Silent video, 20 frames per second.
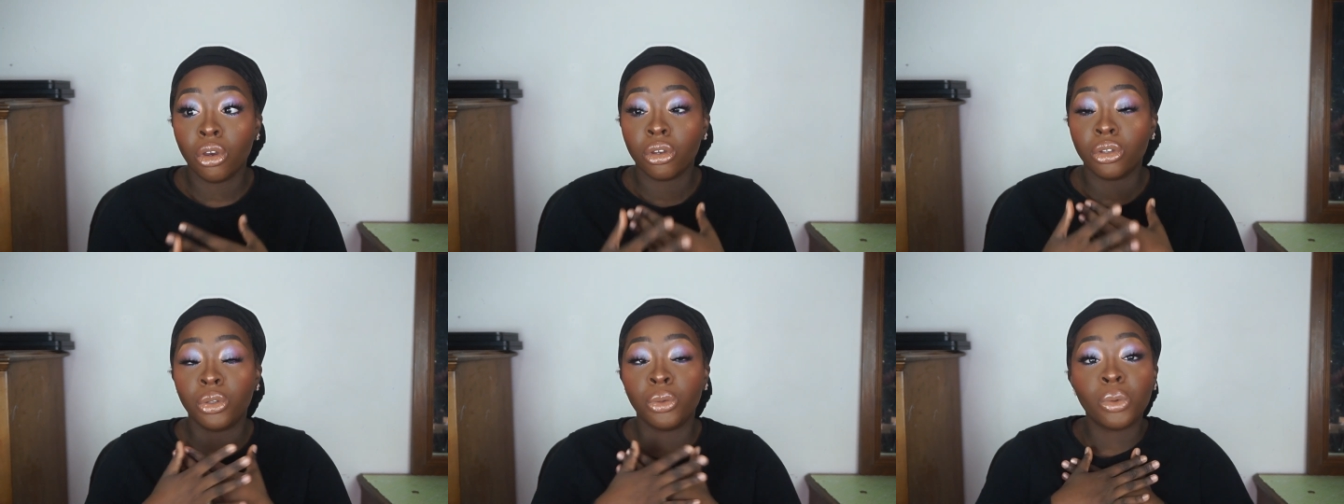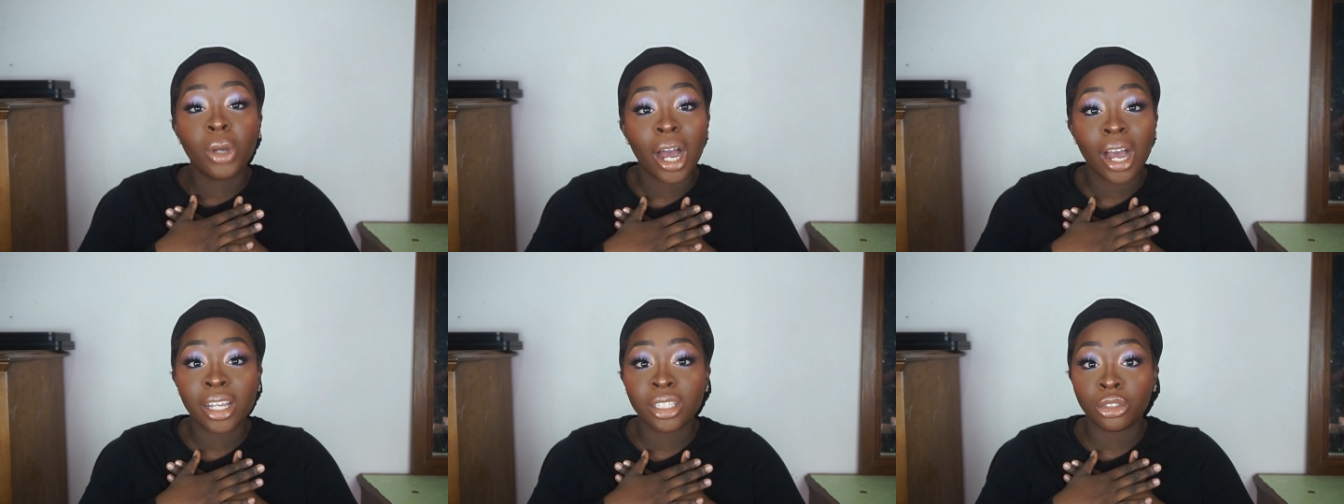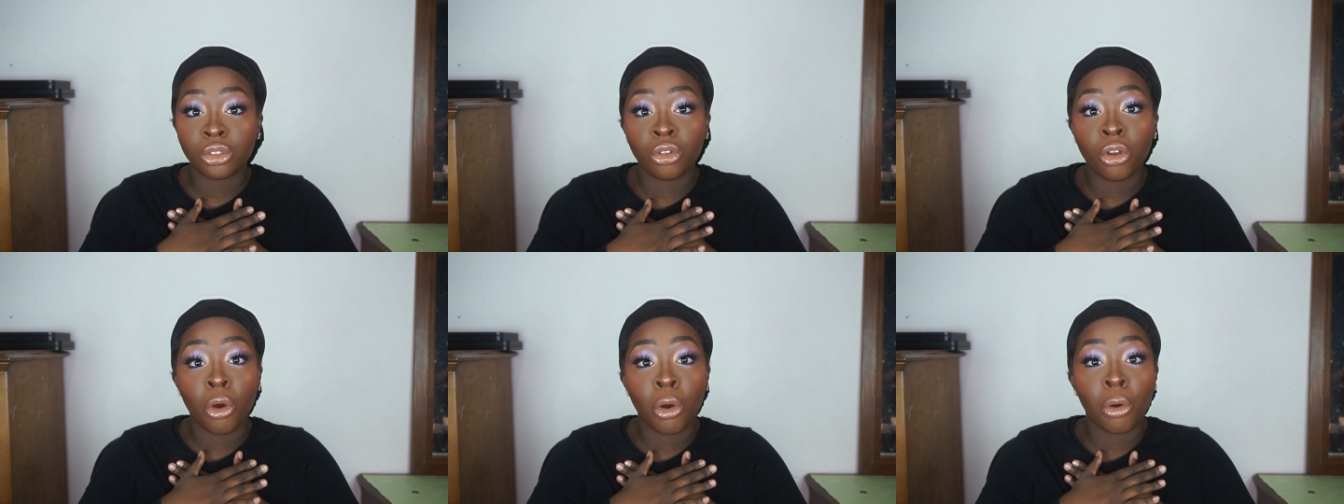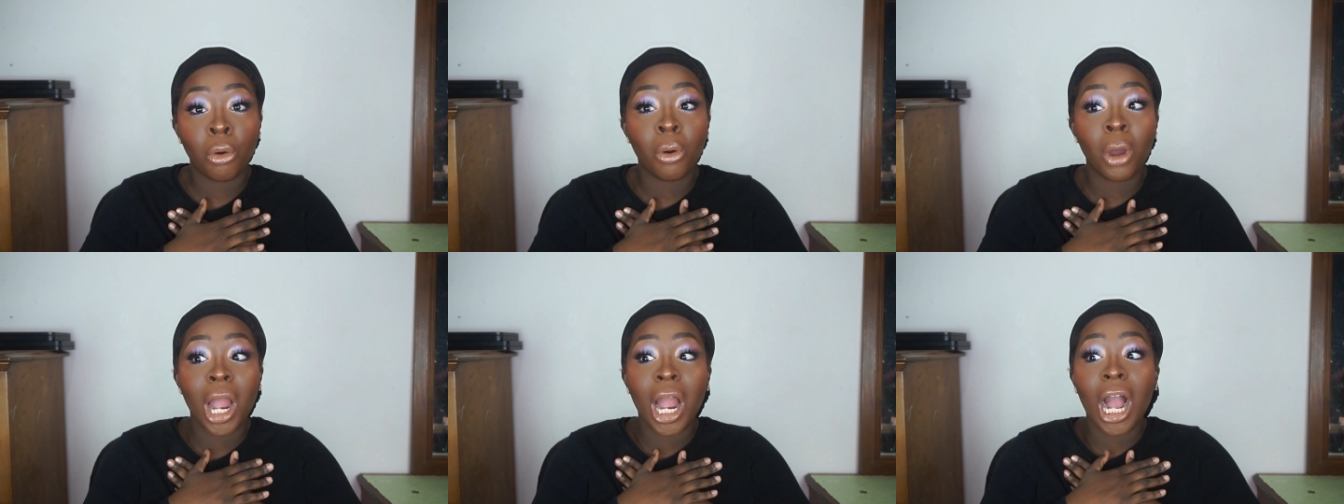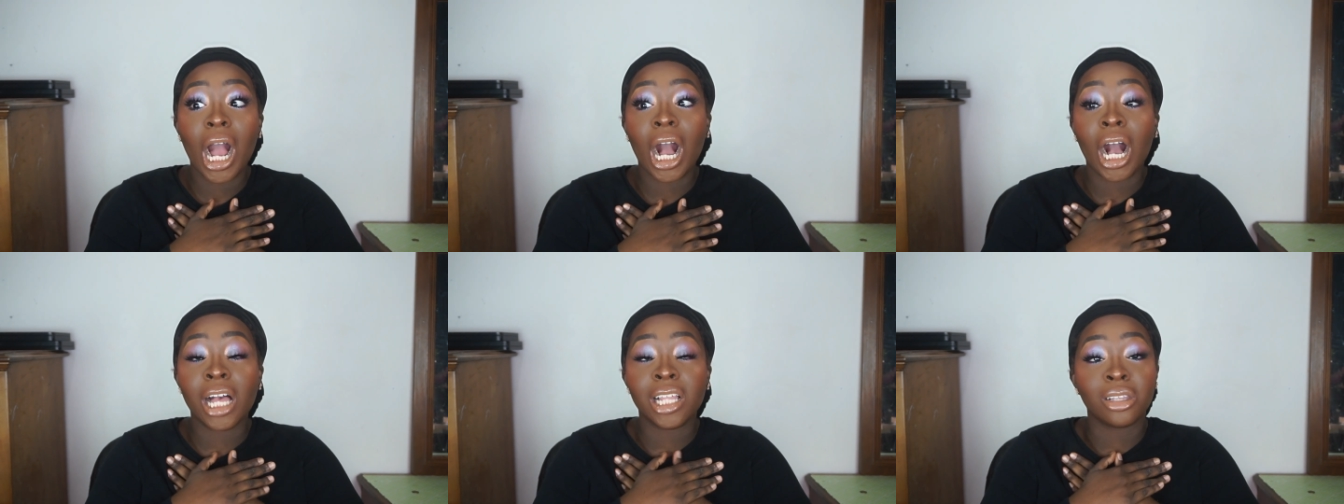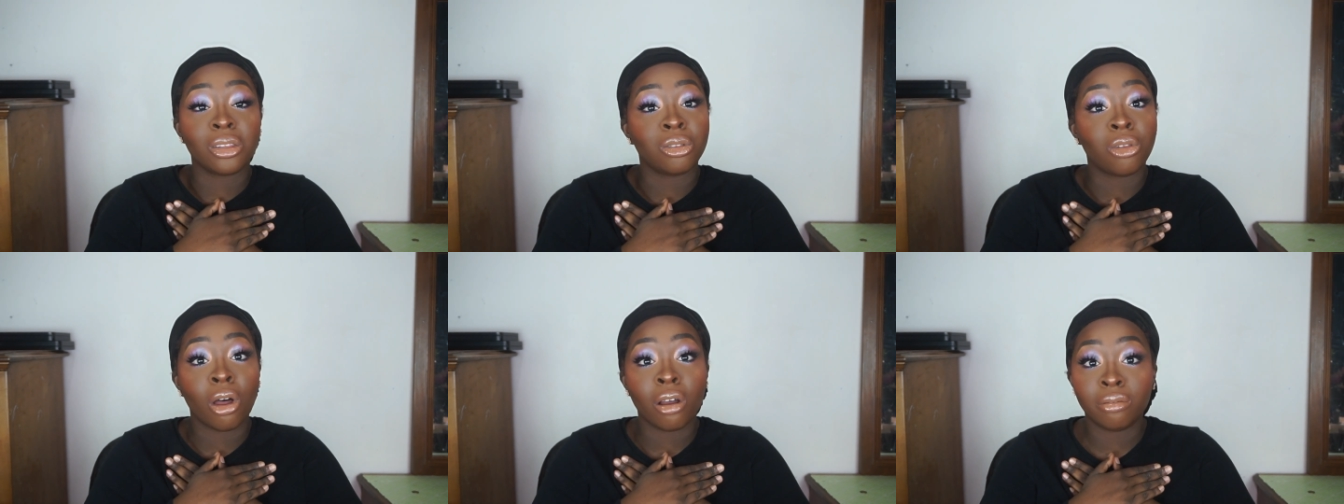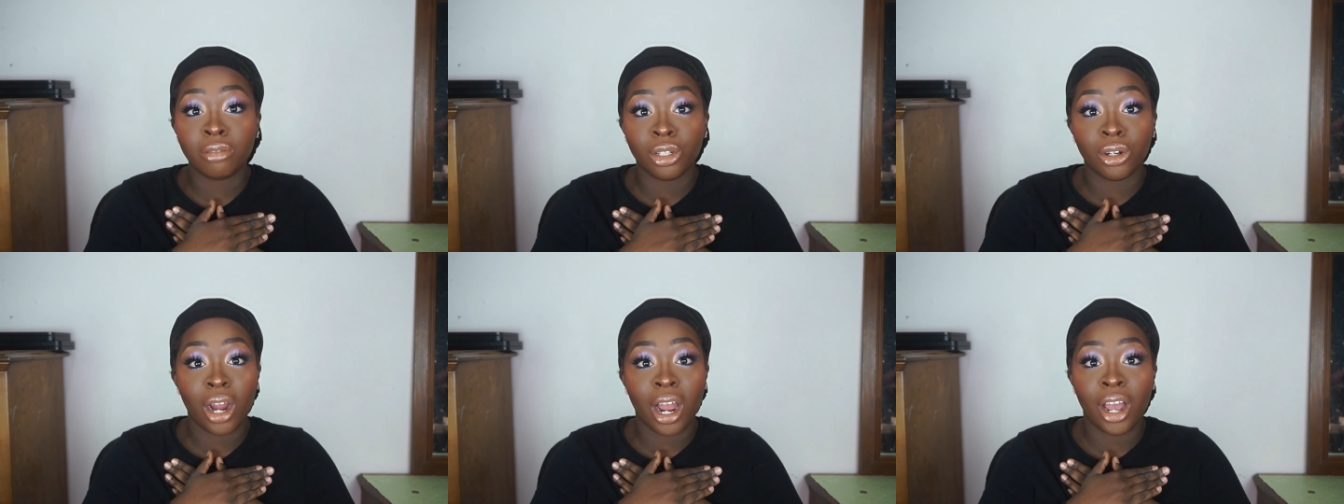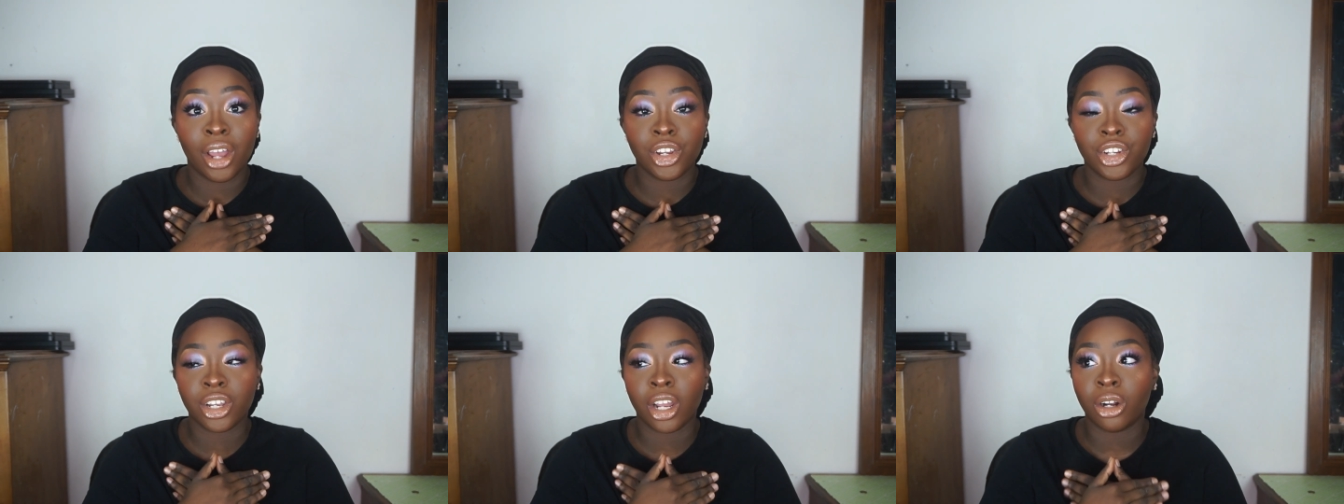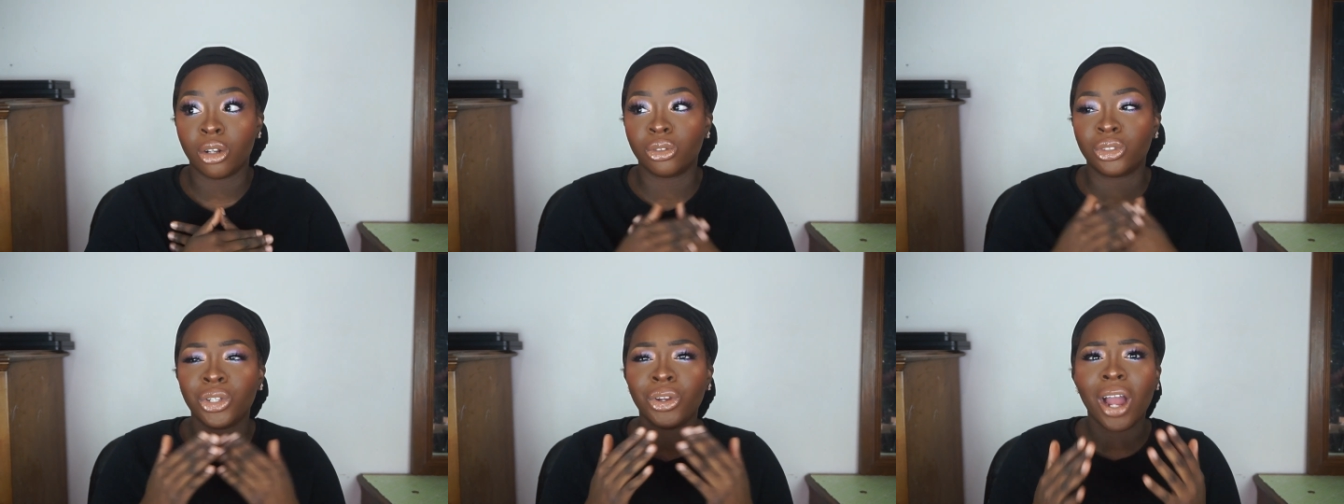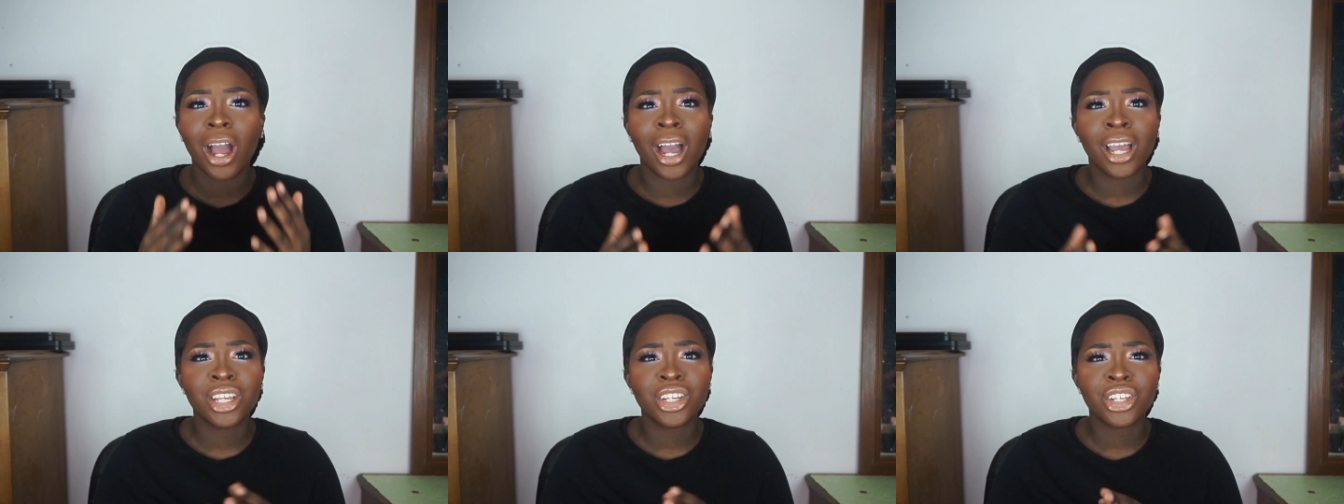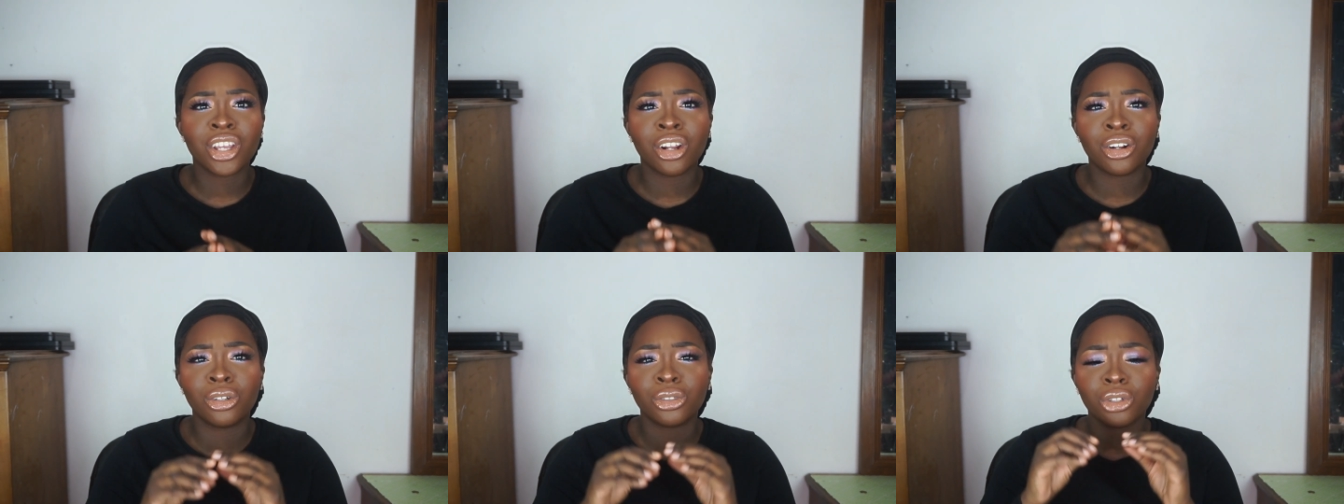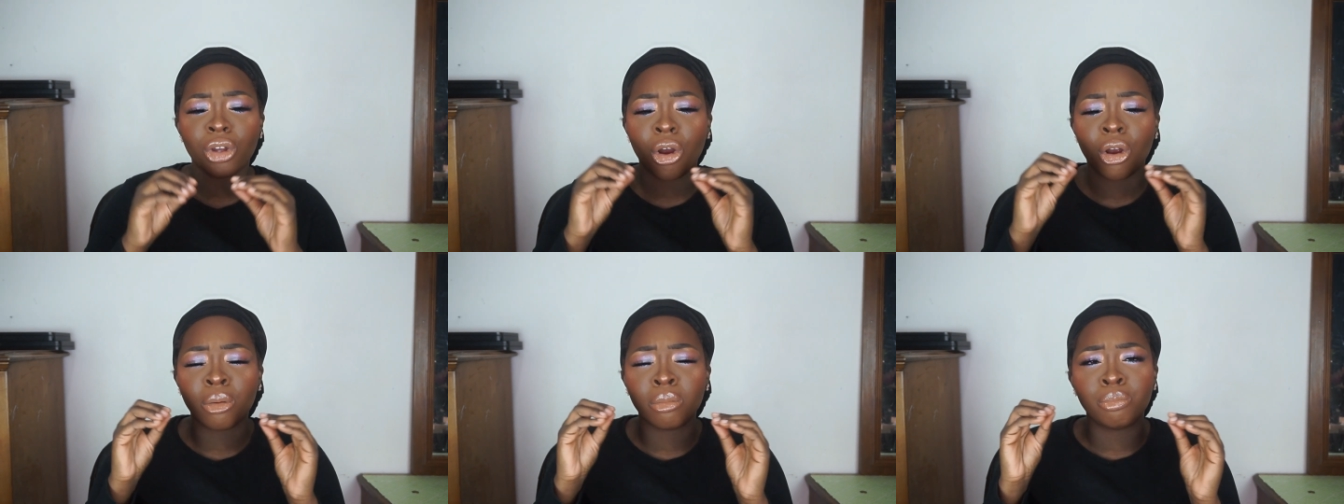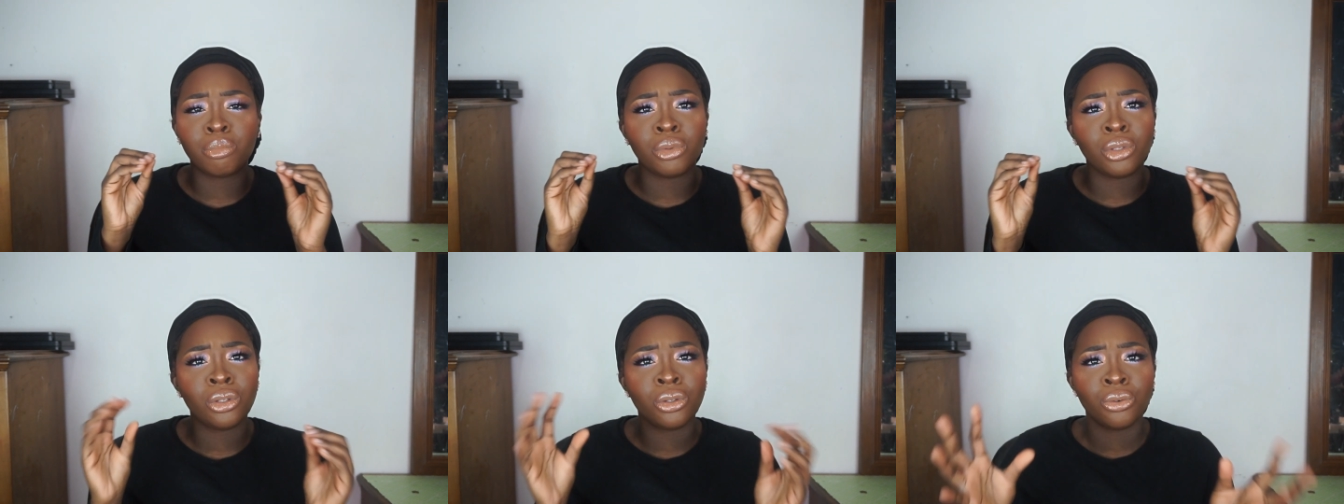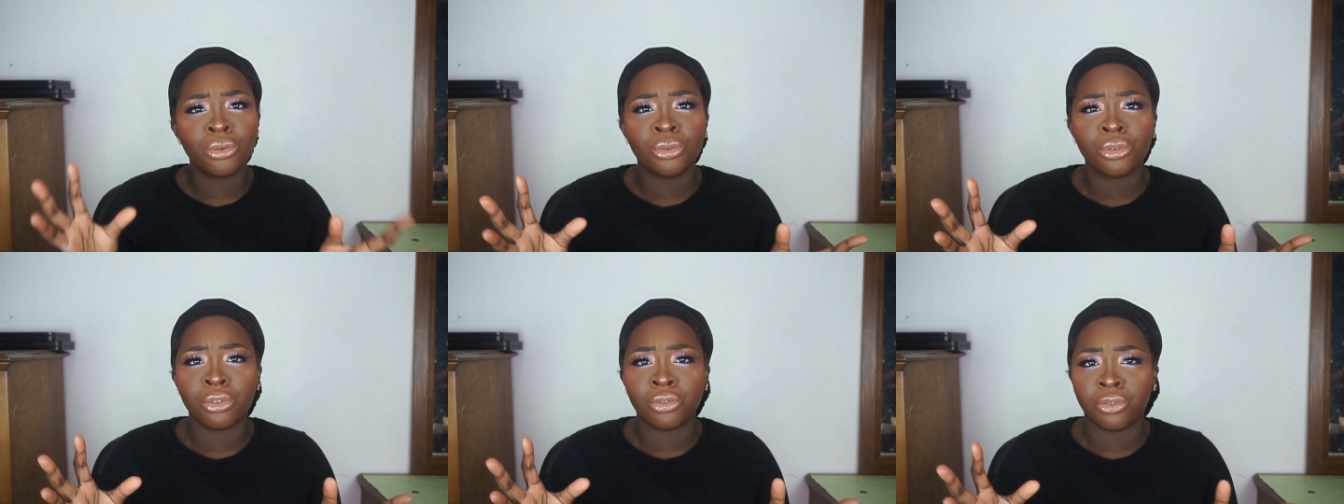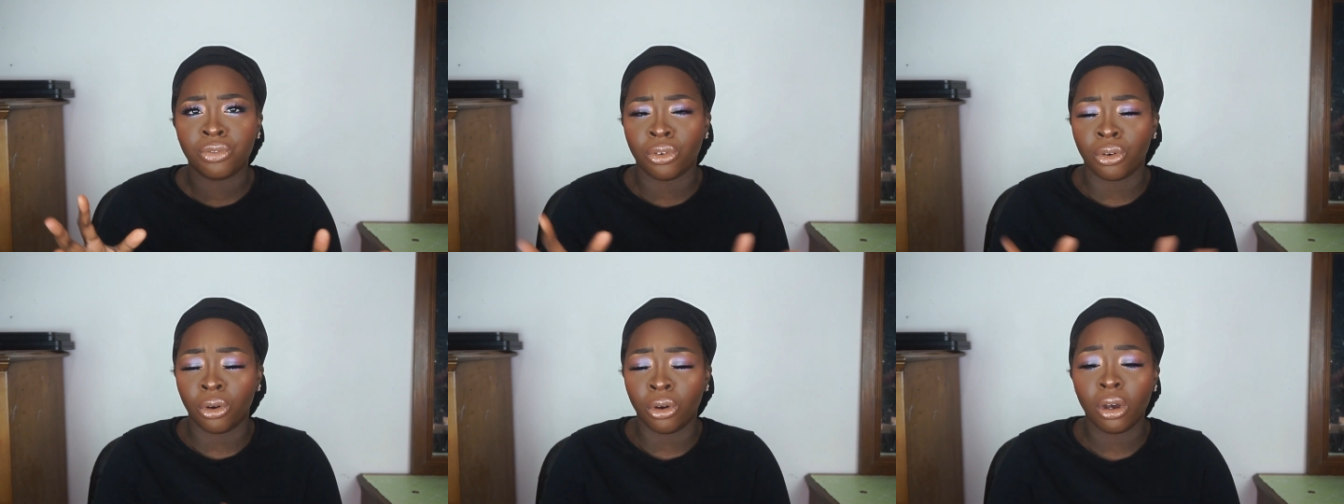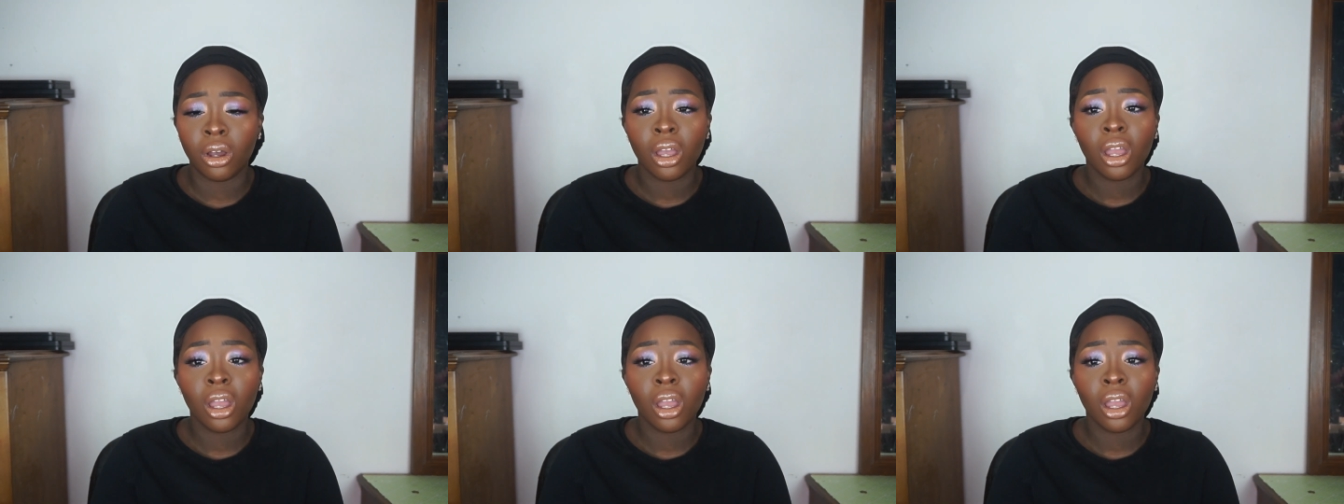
You guys know I love their eyeshadows. Their eyeshadows are beautiful.